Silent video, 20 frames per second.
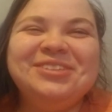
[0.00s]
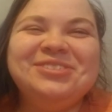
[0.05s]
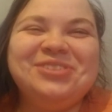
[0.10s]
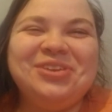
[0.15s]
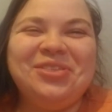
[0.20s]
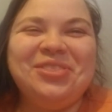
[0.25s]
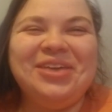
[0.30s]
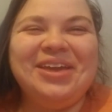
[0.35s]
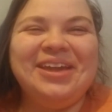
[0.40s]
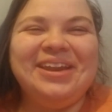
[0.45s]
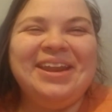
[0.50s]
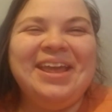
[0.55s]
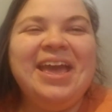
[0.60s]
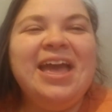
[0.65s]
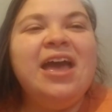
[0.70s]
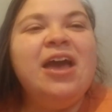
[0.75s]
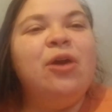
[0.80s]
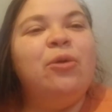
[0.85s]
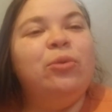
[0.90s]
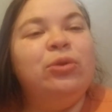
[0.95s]
so then
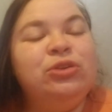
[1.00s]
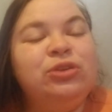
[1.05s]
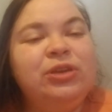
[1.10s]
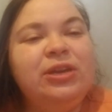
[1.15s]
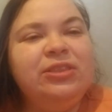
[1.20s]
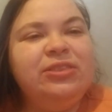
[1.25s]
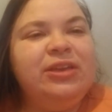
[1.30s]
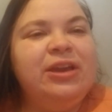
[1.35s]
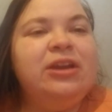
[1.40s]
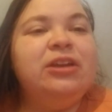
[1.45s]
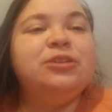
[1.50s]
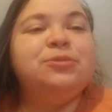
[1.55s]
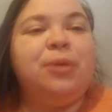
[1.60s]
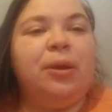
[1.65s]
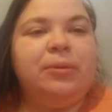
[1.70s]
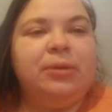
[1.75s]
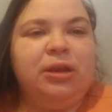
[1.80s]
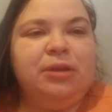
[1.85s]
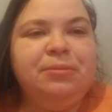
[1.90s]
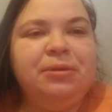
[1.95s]
when you get there, it's
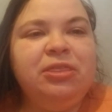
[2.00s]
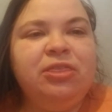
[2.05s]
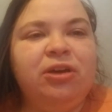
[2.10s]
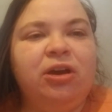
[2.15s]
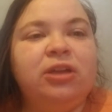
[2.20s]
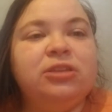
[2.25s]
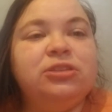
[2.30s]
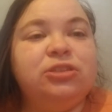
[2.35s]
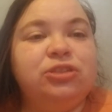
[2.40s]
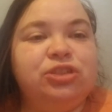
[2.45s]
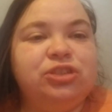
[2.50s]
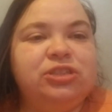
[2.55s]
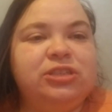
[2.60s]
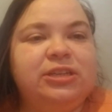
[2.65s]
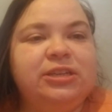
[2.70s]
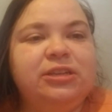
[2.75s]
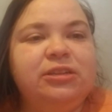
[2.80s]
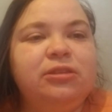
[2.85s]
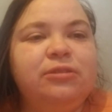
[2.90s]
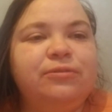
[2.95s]
probably going to be thawed, so just stick
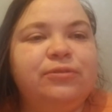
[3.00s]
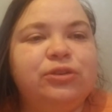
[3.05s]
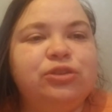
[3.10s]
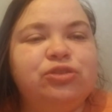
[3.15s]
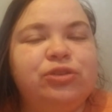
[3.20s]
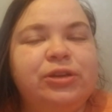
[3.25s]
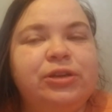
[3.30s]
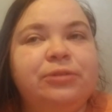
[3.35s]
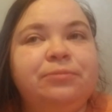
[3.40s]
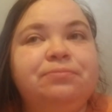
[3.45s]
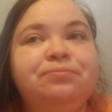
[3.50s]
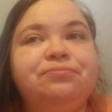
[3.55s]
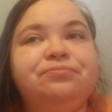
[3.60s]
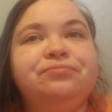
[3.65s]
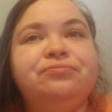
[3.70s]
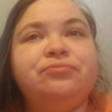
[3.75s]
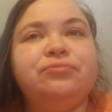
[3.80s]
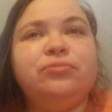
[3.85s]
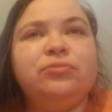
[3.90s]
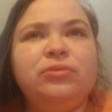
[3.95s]
it in the refrigerator.
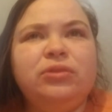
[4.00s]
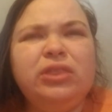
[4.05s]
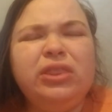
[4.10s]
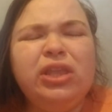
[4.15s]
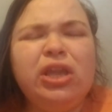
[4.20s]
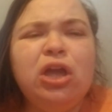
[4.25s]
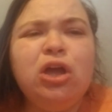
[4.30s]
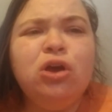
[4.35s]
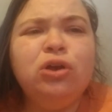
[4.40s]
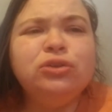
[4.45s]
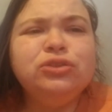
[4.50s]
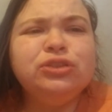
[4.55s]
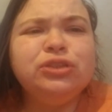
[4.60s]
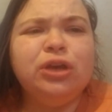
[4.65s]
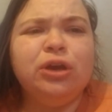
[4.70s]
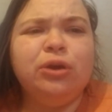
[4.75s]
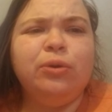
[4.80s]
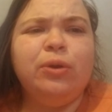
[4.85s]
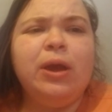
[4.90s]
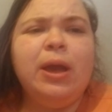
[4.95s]

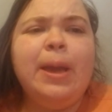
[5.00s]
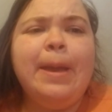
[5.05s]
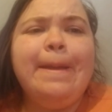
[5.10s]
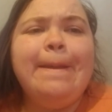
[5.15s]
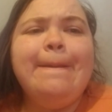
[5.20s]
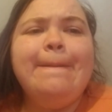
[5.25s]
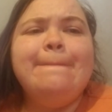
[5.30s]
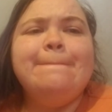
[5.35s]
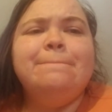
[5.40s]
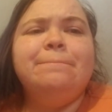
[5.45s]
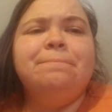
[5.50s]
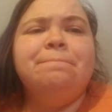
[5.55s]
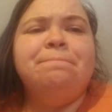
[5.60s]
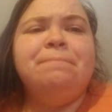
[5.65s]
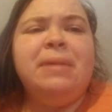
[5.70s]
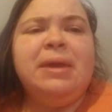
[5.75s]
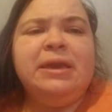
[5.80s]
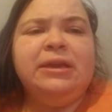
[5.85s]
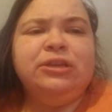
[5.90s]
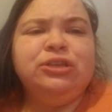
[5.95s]
Also,
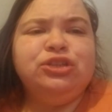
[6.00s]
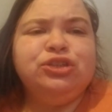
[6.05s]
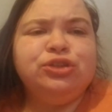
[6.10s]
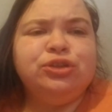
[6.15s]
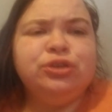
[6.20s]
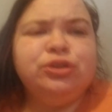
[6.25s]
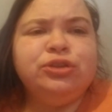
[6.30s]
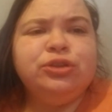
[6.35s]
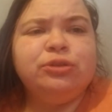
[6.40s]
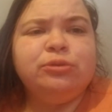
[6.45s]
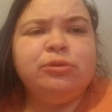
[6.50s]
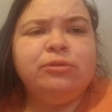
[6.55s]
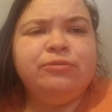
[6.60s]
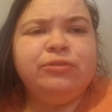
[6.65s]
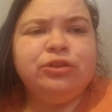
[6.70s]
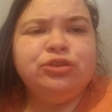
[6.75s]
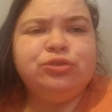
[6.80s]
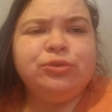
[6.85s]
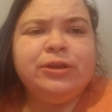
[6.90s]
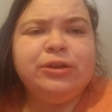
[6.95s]
make sure the
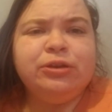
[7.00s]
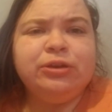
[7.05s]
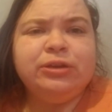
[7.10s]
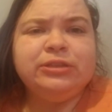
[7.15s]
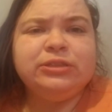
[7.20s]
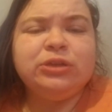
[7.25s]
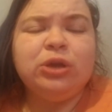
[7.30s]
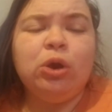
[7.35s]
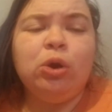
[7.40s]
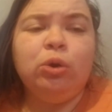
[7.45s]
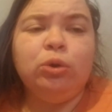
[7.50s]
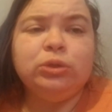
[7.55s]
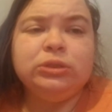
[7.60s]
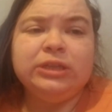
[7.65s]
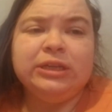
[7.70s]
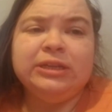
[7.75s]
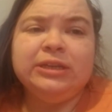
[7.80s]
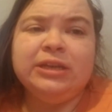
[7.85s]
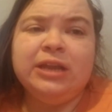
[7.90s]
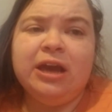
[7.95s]
refrigerator is cold
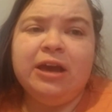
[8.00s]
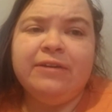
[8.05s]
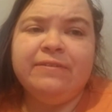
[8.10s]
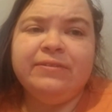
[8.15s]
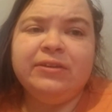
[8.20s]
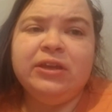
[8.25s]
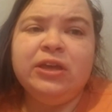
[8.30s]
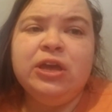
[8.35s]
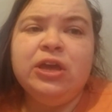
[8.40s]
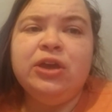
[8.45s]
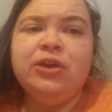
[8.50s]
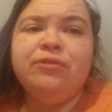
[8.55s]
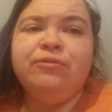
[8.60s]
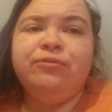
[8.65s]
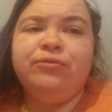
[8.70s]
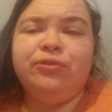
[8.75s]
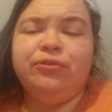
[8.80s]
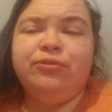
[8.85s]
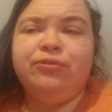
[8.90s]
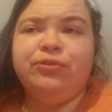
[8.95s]
enough
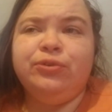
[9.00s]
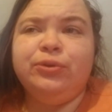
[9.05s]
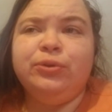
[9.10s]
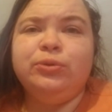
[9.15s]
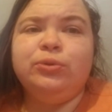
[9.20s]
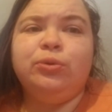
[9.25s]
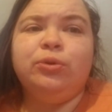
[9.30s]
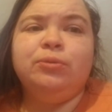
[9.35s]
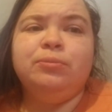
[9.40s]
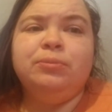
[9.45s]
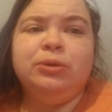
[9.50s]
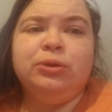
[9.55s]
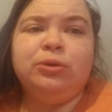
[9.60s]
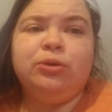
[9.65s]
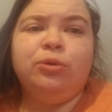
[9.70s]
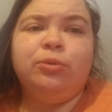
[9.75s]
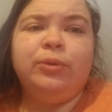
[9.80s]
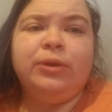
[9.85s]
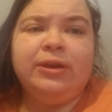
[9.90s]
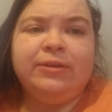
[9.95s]
for food or milk
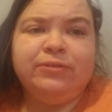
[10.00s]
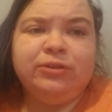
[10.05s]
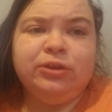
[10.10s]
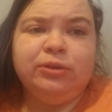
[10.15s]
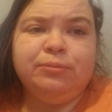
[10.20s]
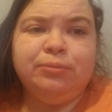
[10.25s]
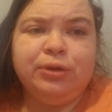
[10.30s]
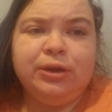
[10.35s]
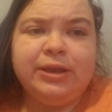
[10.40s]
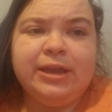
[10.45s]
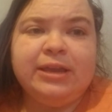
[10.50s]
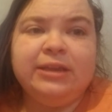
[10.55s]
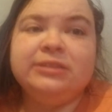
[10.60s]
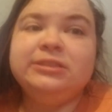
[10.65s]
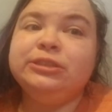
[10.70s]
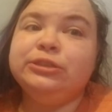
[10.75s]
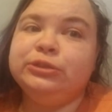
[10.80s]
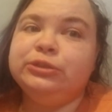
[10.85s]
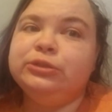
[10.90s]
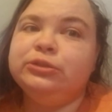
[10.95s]
or whatever you're bringing.
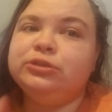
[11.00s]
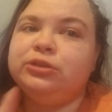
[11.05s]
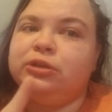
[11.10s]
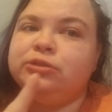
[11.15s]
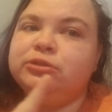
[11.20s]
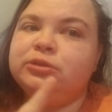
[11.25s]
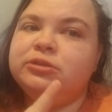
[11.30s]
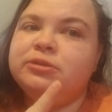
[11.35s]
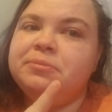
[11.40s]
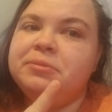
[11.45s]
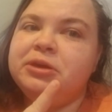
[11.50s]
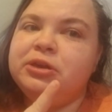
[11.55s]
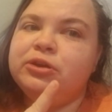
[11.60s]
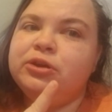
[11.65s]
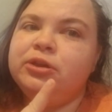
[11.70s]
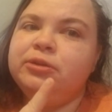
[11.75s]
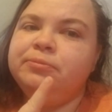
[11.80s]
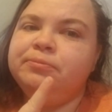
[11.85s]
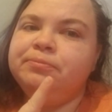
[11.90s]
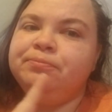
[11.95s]
Cereal is also something
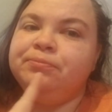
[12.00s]
good.